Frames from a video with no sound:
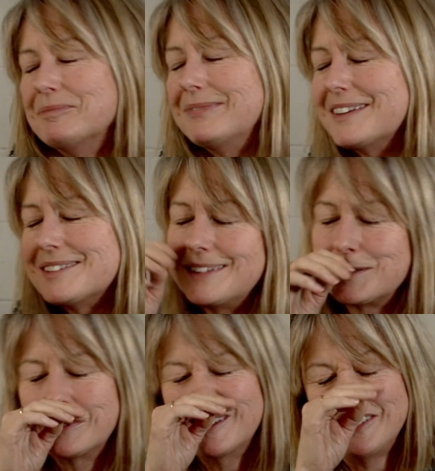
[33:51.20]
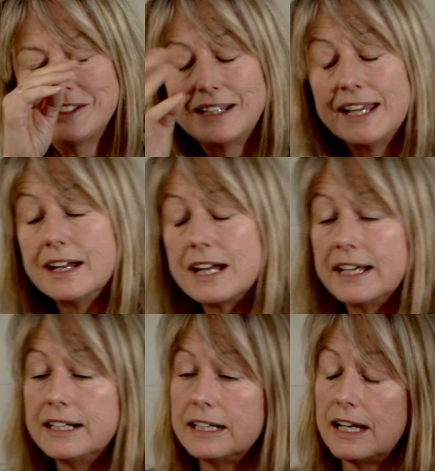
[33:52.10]
that's what I feel, and
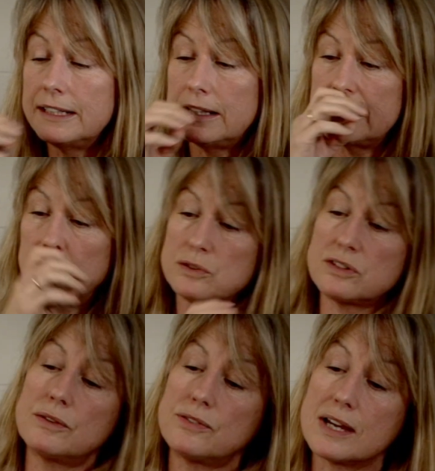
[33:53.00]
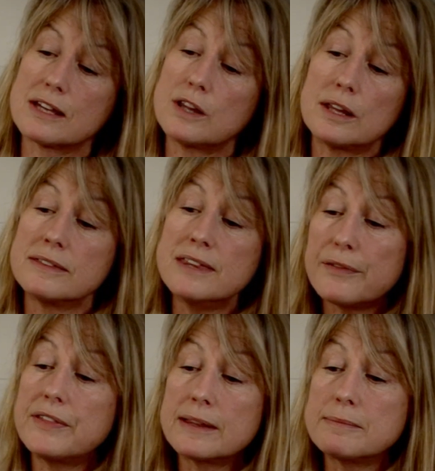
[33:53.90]
I also think that
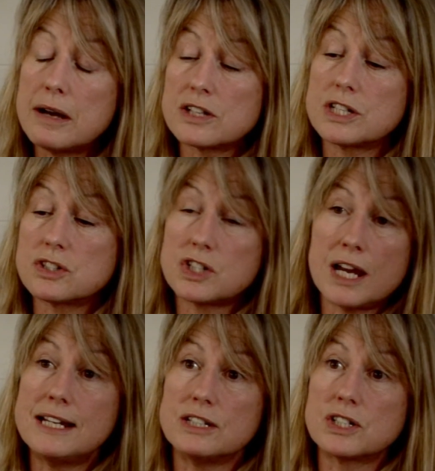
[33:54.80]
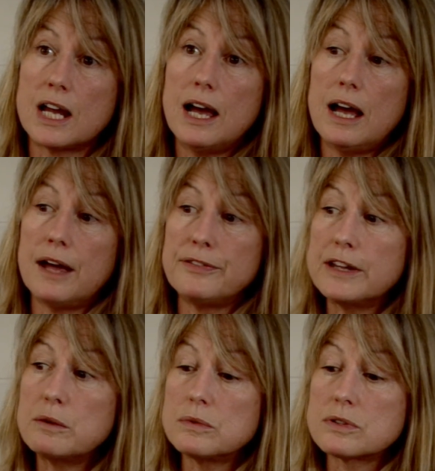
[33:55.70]
nothing much has changed. I
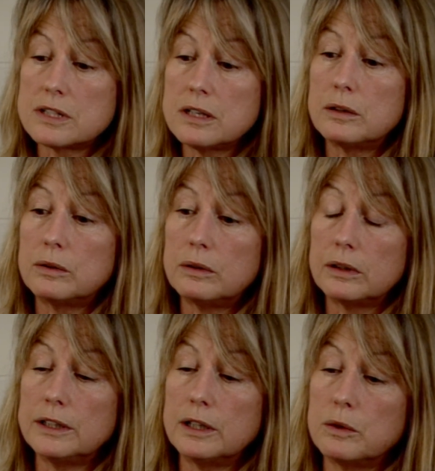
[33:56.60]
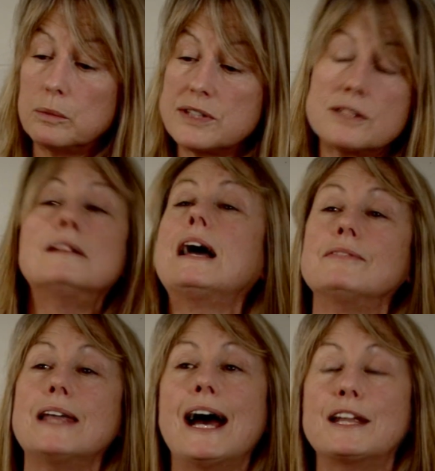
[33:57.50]
think still, we still
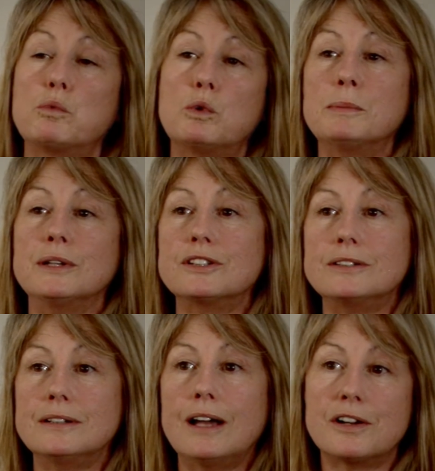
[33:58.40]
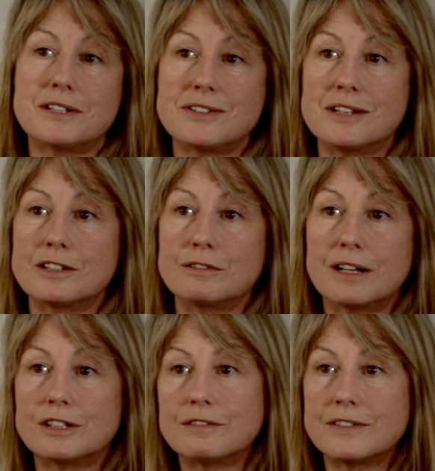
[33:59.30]
haven't had a woman artistic
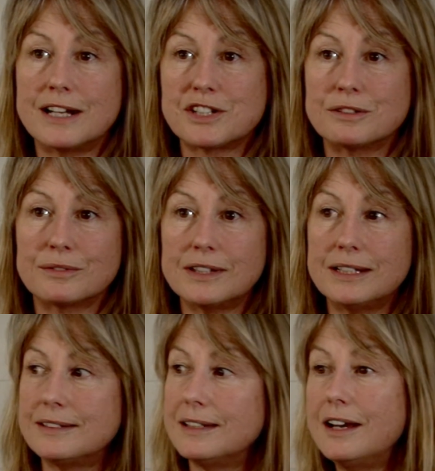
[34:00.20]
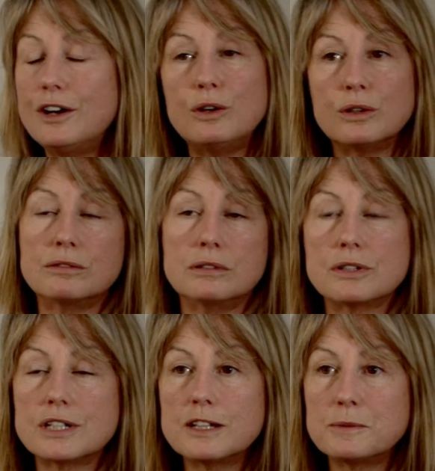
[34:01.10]
director of the National Theatre or the Royal
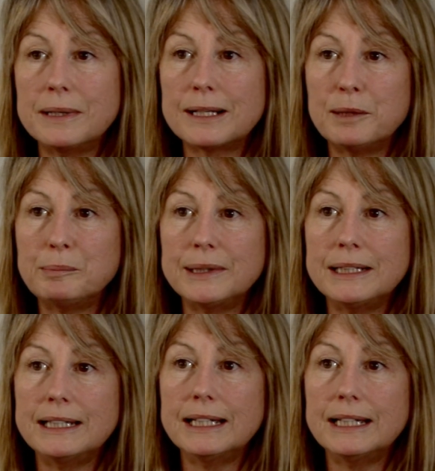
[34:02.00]
Shakespeare Company.